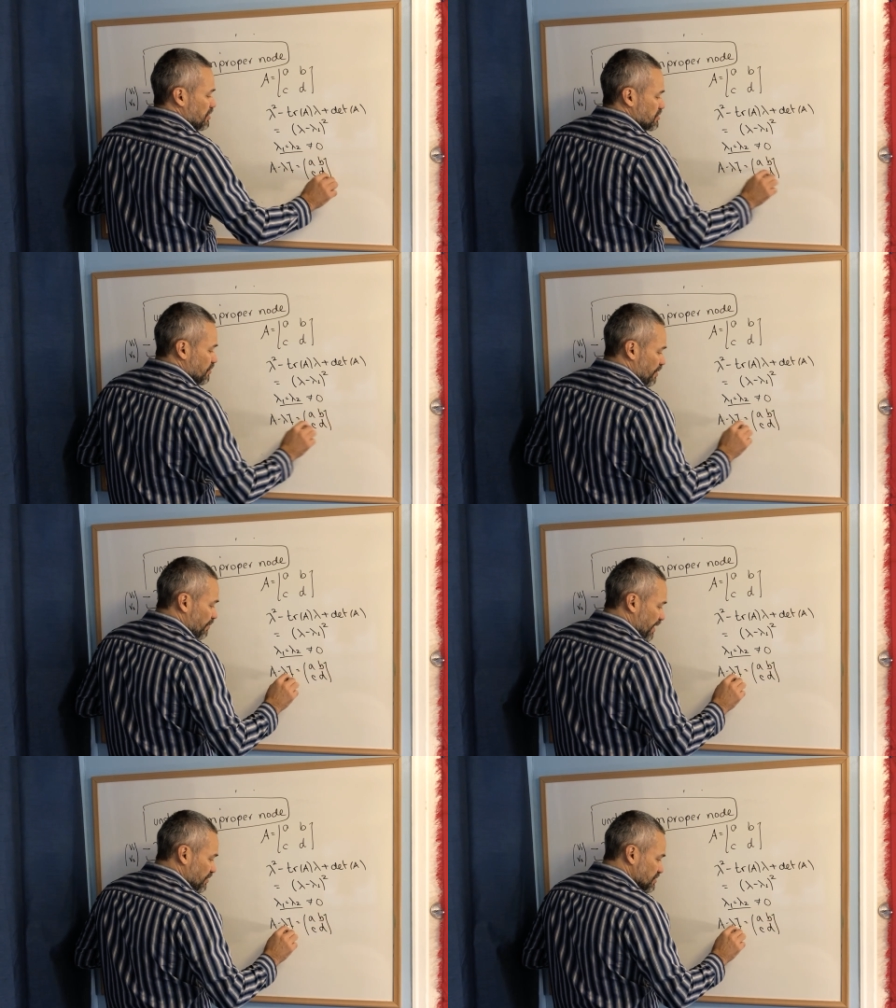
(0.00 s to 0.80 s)
sorry,
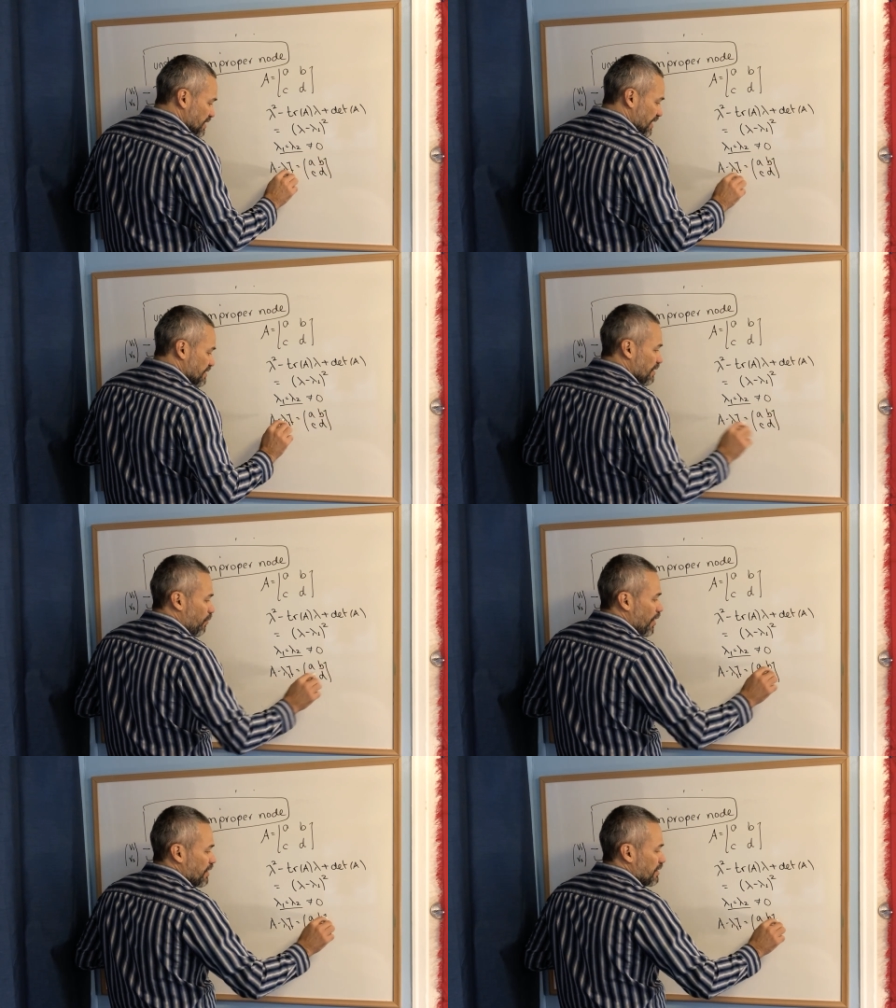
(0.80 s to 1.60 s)
minus lambda
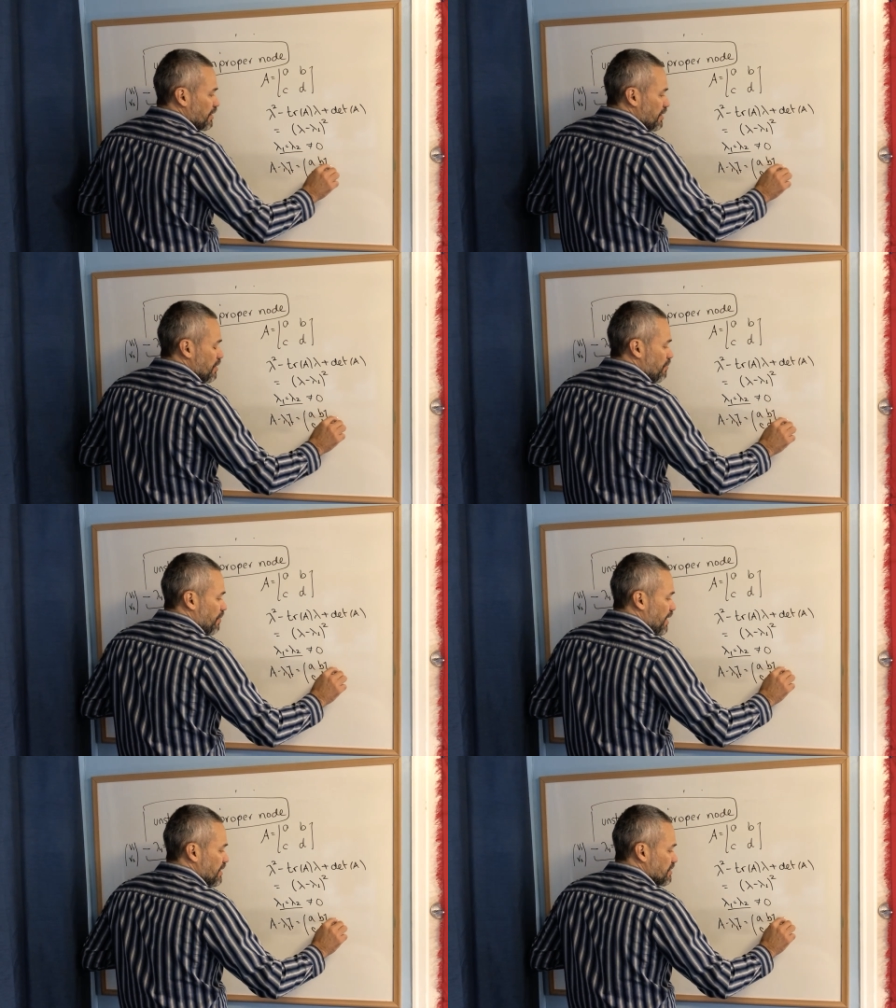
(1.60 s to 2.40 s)
1,
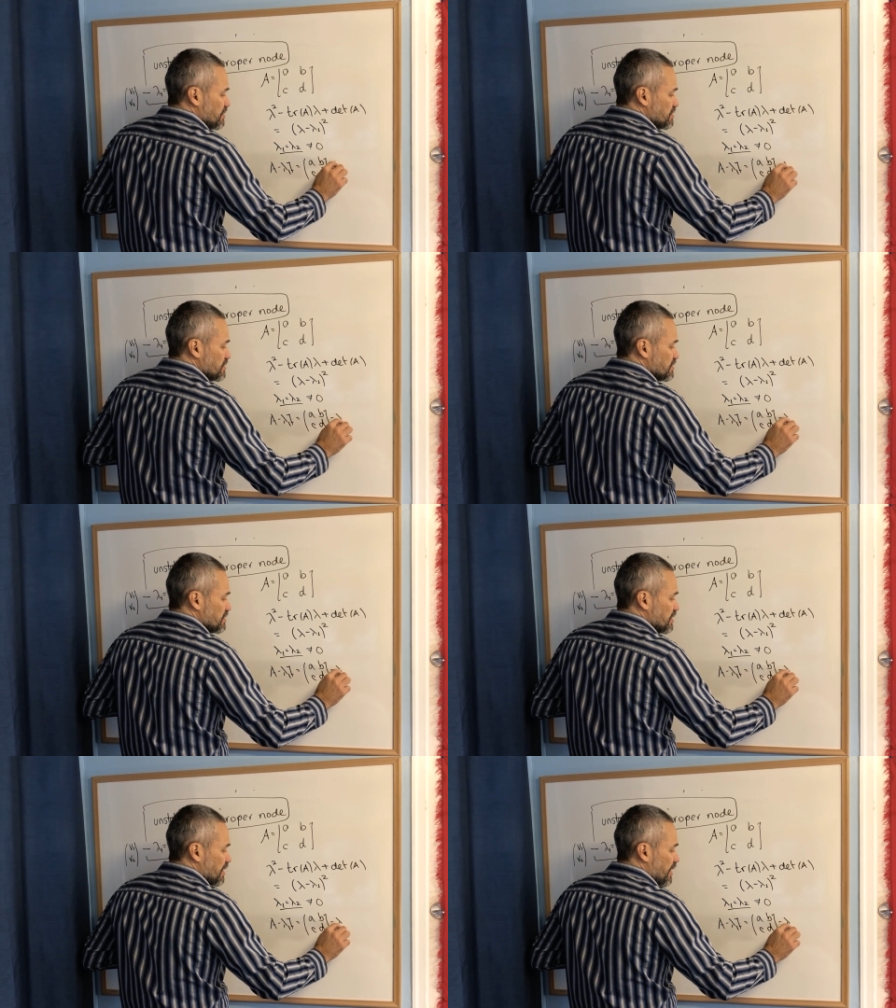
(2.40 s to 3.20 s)

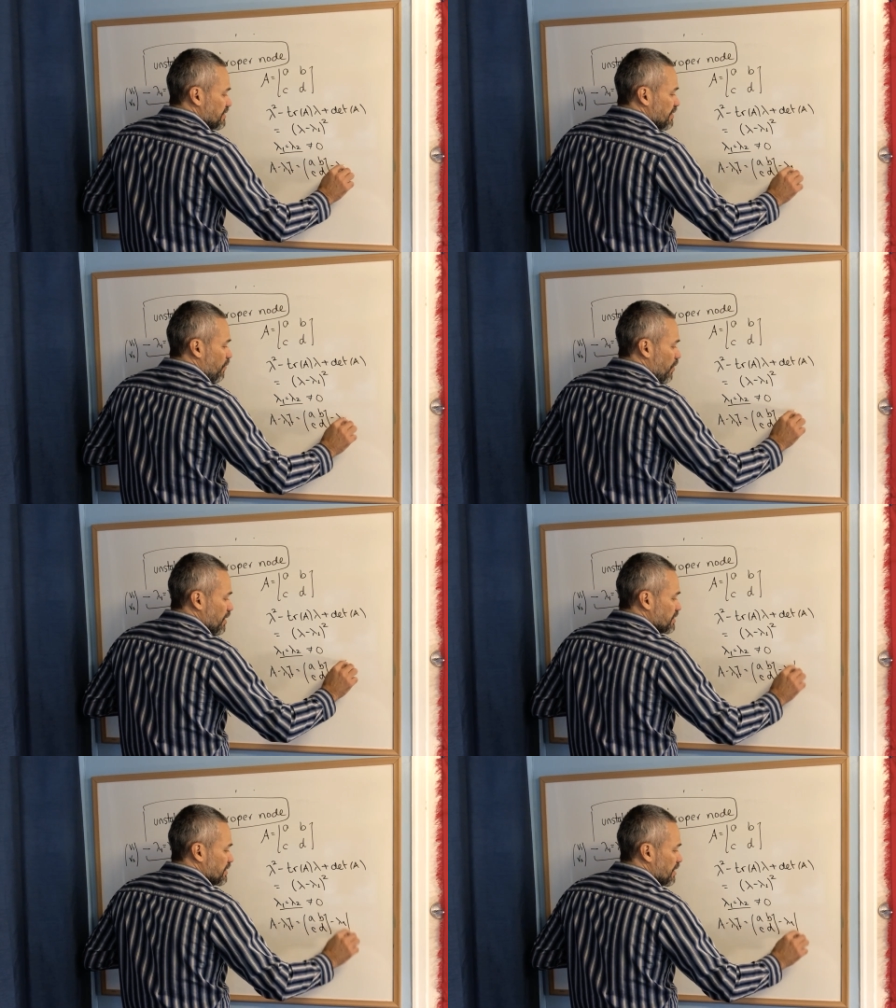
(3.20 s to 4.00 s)
minus lambda
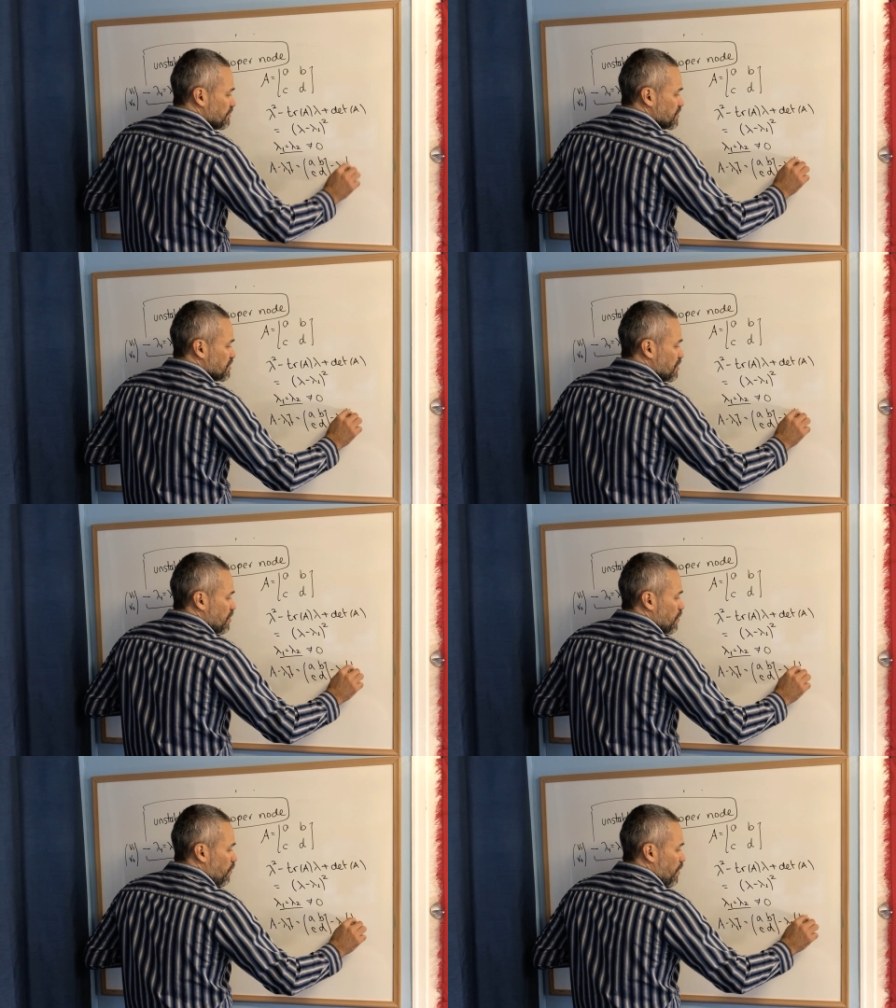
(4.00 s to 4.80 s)
1 times
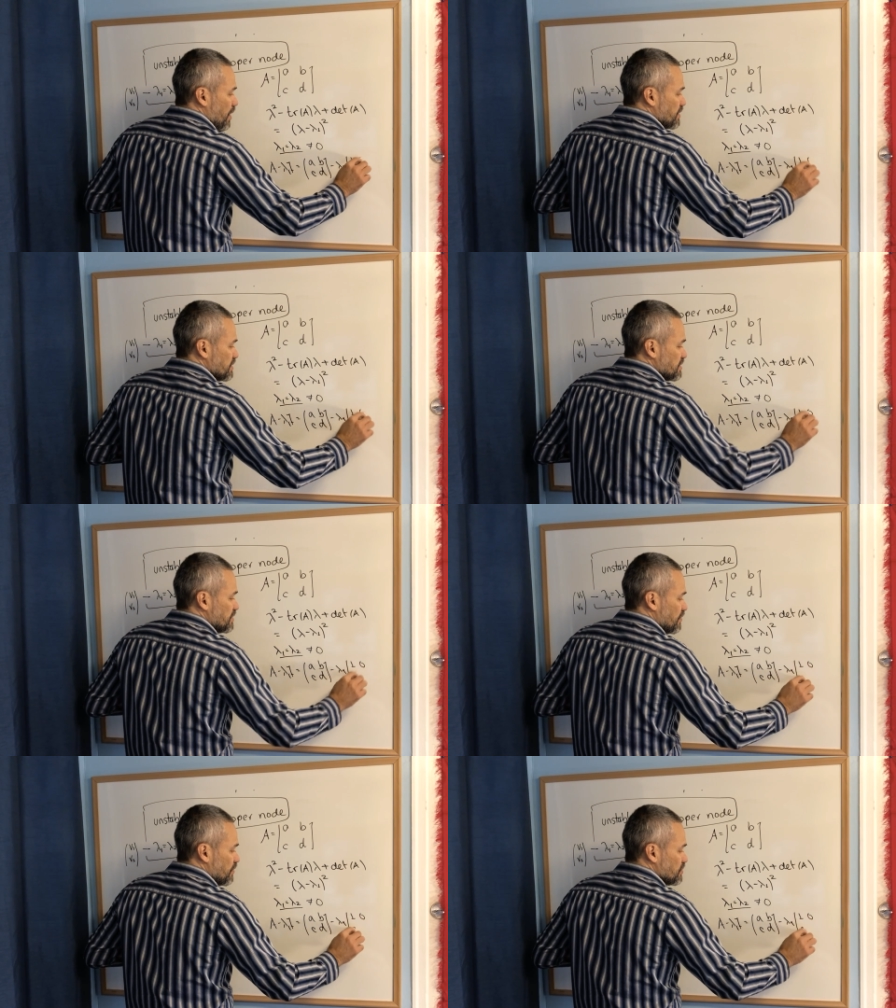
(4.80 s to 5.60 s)

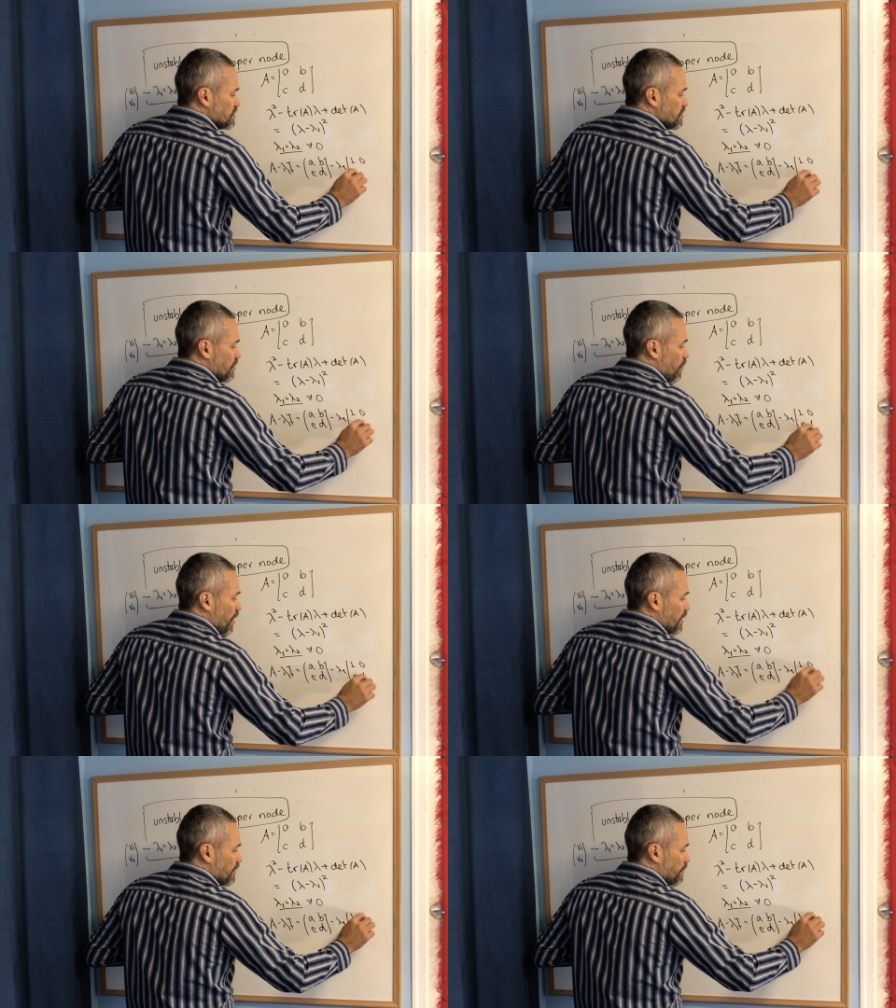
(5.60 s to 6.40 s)

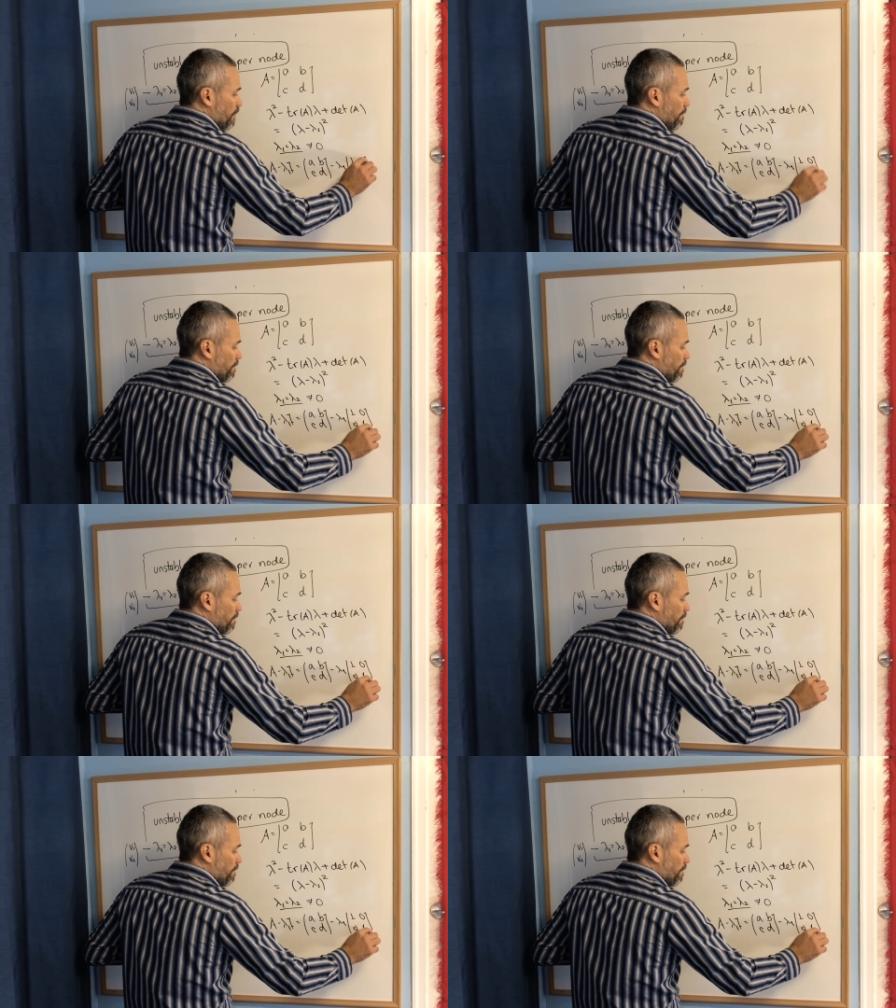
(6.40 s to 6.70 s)
1001.